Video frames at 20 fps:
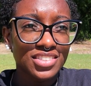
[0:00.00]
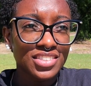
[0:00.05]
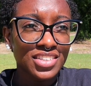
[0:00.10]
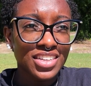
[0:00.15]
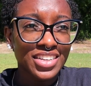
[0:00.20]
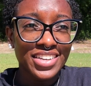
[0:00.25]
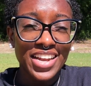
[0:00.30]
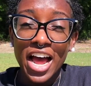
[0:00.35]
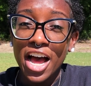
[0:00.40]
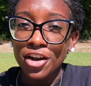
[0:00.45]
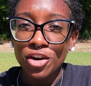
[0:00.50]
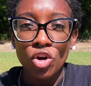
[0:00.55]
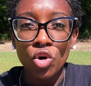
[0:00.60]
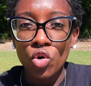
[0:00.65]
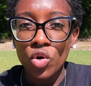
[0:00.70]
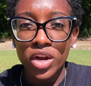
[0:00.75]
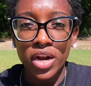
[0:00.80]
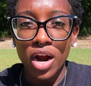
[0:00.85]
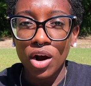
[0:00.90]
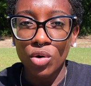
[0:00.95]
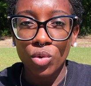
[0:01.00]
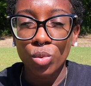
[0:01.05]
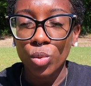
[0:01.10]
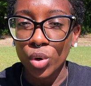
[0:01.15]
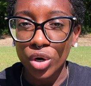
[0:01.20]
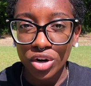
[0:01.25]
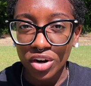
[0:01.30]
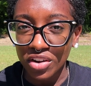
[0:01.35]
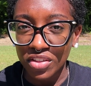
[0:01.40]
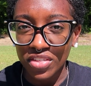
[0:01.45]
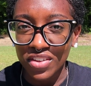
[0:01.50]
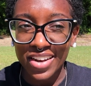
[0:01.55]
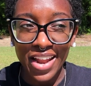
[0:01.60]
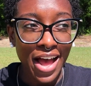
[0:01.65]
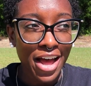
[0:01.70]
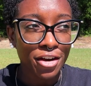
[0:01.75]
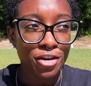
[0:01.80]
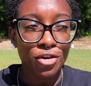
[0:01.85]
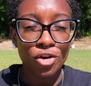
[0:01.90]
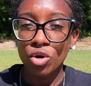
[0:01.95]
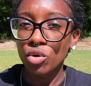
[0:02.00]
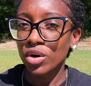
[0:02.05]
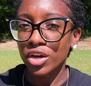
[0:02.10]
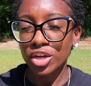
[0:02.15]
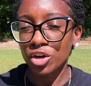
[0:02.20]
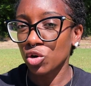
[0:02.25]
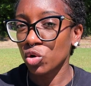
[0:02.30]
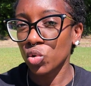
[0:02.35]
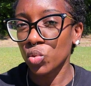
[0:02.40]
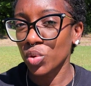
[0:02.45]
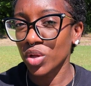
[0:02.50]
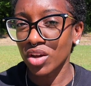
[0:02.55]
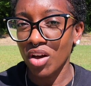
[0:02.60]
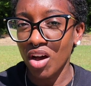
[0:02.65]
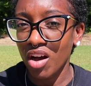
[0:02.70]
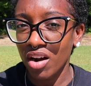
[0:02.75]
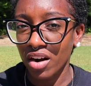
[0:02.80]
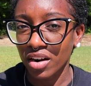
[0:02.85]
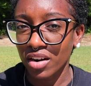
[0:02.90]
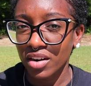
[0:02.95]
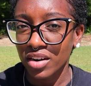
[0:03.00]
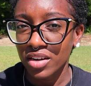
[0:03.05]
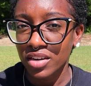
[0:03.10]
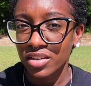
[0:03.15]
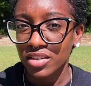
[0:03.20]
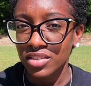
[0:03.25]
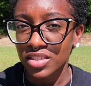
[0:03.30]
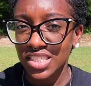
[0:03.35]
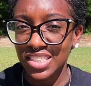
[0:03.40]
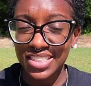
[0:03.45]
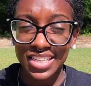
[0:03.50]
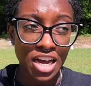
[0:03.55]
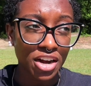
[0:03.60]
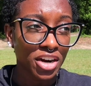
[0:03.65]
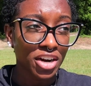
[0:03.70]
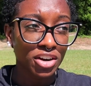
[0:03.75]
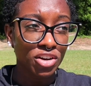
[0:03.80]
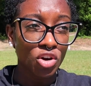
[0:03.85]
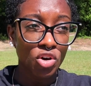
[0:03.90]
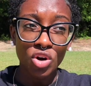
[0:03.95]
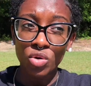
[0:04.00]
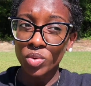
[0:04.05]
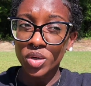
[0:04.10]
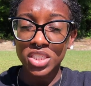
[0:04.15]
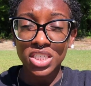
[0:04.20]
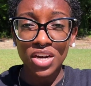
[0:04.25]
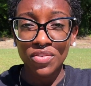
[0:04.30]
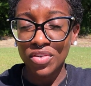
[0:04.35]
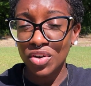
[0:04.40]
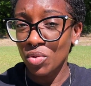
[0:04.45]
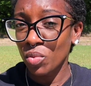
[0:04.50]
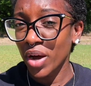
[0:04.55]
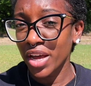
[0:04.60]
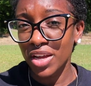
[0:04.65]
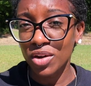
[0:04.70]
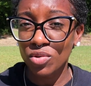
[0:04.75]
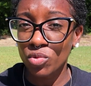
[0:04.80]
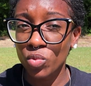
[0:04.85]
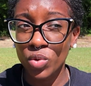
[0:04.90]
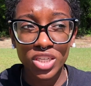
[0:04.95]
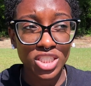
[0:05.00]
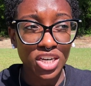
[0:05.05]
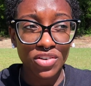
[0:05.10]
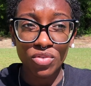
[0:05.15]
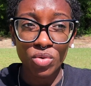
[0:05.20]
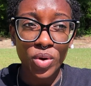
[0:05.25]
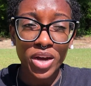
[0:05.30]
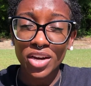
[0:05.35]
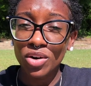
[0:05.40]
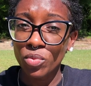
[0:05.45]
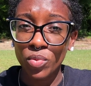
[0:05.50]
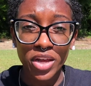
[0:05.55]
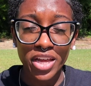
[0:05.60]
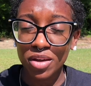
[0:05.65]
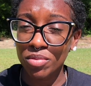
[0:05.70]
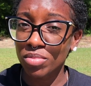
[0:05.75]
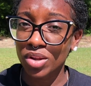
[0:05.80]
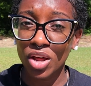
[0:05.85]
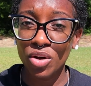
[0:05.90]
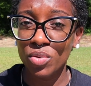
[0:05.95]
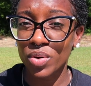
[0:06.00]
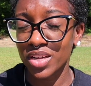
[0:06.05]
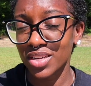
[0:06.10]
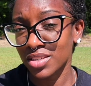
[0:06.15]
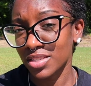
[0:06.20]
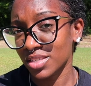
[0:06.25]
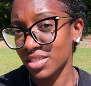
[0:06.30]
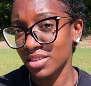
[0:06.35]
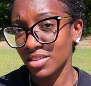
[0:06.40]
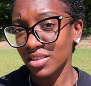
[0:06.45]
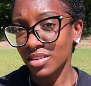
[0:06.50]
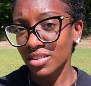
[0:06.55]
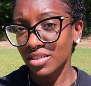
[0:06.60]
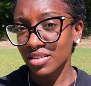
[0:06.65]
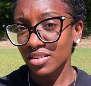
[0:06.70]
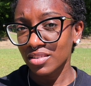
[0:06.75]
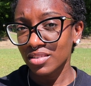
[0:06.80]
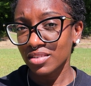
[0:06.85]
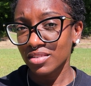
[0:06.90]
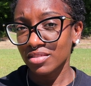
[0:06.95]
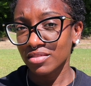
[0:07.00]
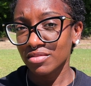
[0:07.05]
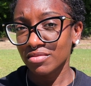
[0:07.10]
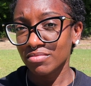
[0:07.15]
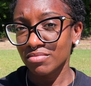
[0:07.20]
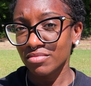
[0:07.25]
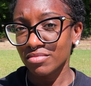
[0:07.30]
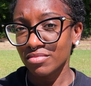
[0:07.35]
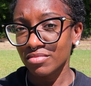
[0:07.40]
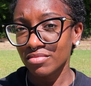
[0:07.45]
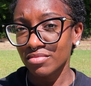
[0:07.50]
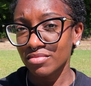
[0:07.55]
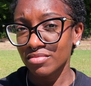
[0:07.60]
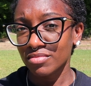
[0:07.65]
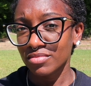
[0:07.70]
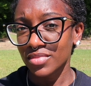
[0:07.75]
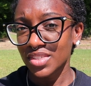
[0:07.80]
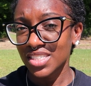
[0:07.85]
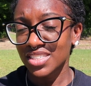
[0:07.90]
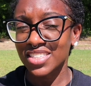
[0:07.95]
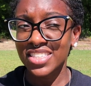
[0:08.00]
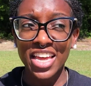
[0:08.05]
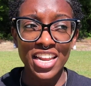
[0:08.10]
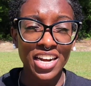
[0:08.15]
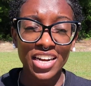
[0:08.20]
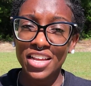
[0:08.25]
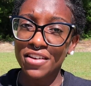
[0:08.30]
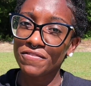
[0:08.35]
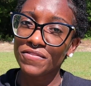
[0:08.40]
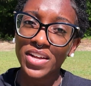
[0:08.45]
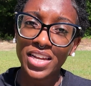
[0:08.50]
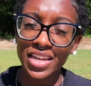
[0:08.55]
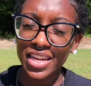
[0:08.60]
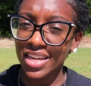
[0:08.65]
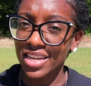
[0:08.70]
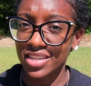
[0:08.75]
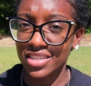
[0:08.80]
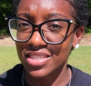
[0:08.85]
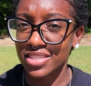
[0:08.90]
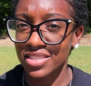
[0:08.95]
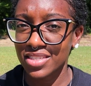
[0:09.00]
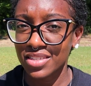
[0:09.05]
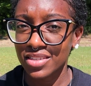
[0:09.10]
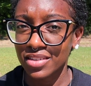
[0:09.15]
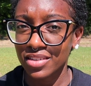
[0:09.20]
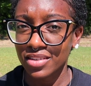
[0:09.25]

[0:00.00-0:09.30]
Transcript: not knowing our worth, not knowing who we are, just out here going whichever way the wind blows, settling for less.